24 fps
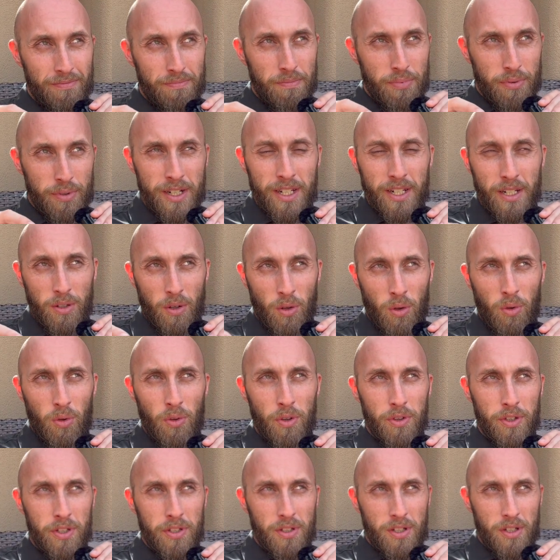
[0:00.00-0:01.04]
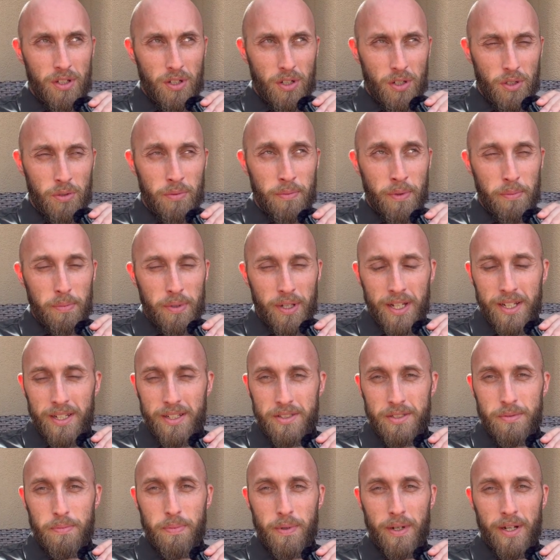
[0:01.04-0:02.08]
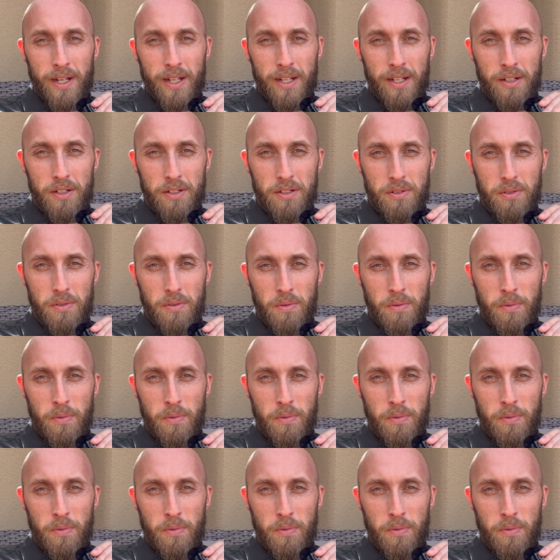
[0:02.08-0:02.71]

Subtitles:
pretty old home appliance brand,